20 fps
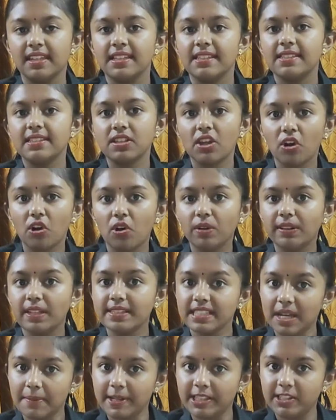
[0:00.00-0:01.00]
So the
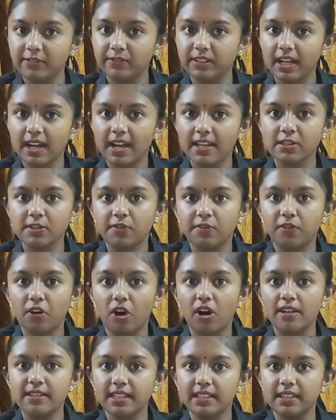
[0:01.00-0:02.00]
summative task
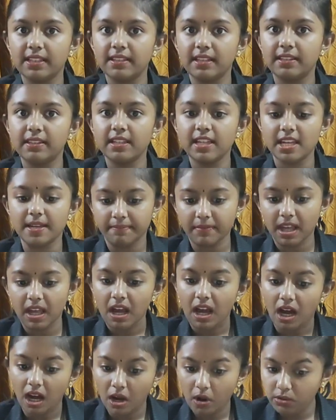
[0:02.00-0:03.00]
falls under the theme
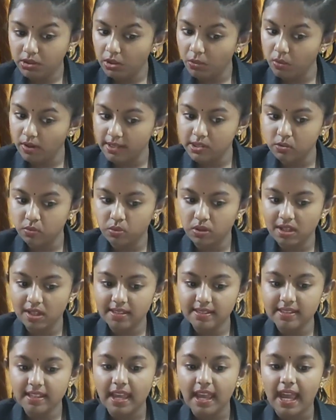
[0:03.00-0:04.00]
How the World
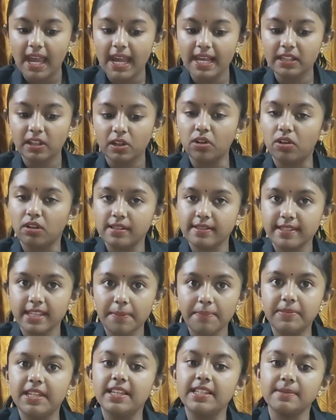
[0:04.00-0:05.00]
Works, and the
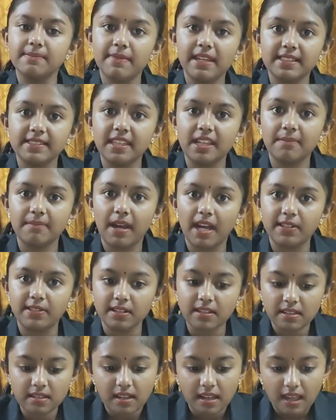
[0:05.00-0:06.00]
concept is mixing
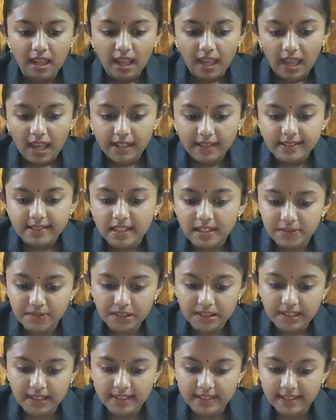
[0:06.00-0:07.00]
matter, and the
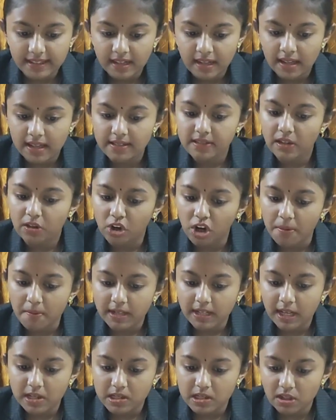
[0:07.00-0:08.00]
central idea is a
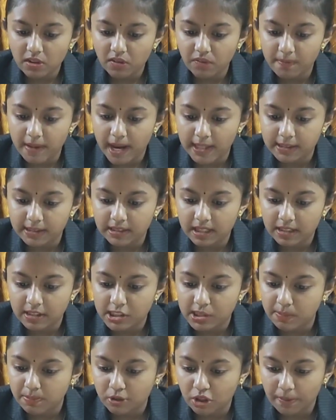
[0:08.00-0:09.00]
combination of matter and
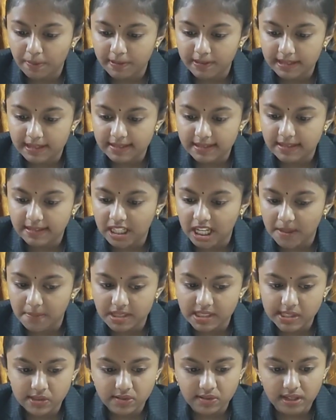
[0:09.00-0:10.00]
its properties in
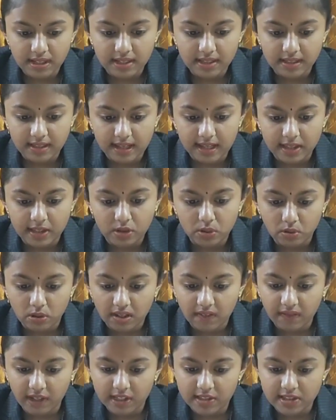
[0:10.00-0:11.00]
chemistry create new
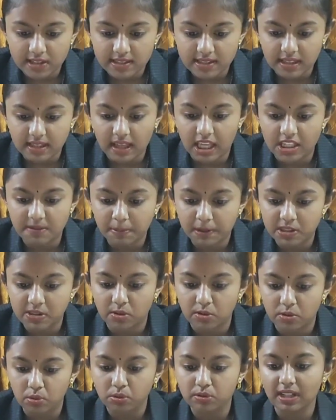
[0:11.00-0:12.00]
inventions that help us
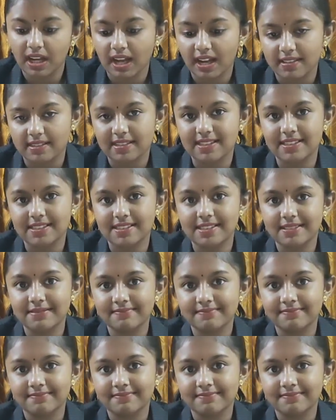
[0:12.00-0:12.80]
to do tasks.